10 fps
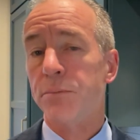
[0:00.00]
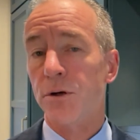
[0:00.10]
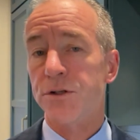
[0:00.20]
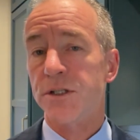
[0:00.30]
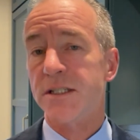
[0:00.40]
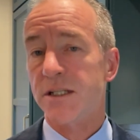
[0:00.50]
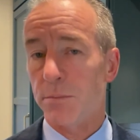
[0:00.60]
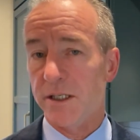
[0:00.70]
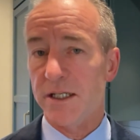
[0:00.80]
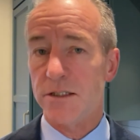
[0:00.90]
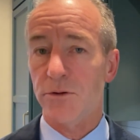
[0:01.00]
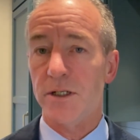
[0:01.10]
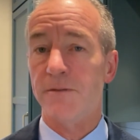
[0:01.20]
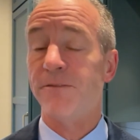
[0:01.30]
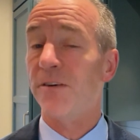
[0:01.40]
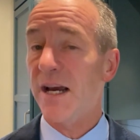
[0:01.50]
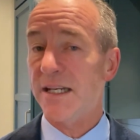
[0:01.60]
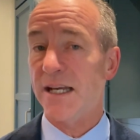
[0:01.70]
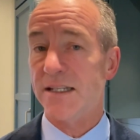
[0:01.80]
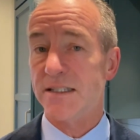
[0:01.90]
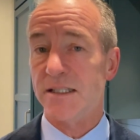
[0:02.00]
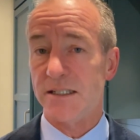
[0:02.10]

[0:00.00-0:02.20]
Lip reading: purchase sibling is looking to finance the